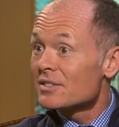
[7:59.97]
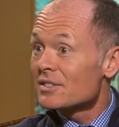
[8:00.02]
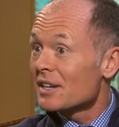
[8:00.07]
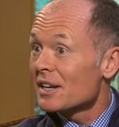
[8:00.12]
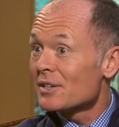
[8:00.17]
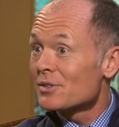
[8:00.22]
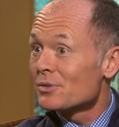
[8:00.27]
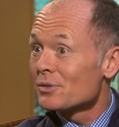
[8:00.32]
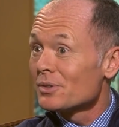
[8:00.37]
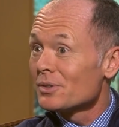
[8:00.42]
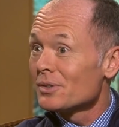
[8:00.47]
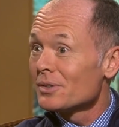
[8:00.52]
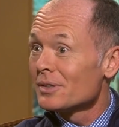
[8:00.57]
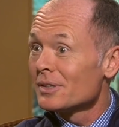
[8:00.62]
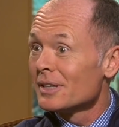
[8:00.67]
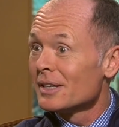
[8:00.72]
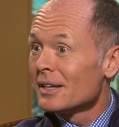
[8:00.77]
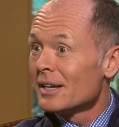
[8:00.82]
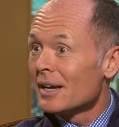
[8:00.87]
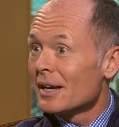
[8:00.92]
schedule?
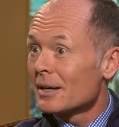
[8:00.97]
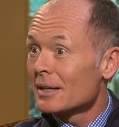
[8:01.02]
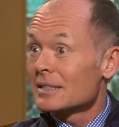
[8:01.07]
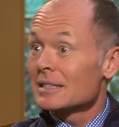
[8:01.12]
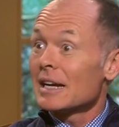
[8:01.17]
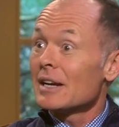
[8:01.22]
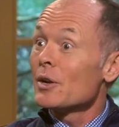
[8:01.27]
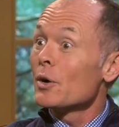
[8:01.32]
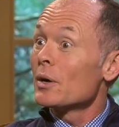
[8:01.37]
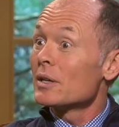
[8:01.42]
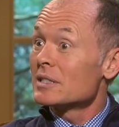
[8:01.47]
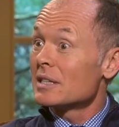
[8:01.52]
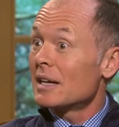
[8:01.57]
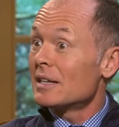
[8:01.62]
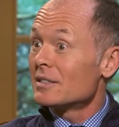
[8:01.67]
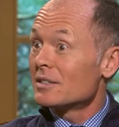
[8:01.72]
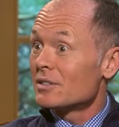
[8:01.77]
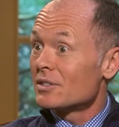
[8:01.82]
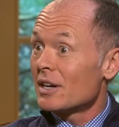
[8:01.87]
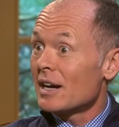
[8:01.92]
Because I know as,
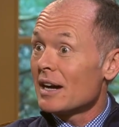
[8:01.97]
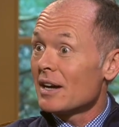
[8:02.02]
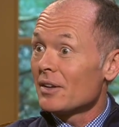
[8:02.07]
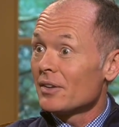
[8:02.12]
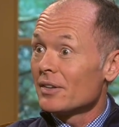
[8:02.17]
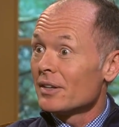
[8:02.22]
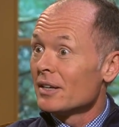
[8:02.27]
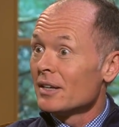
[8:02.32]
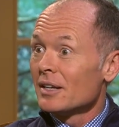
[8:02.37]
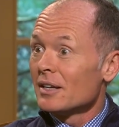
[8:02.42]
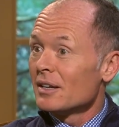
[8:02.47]
as a child,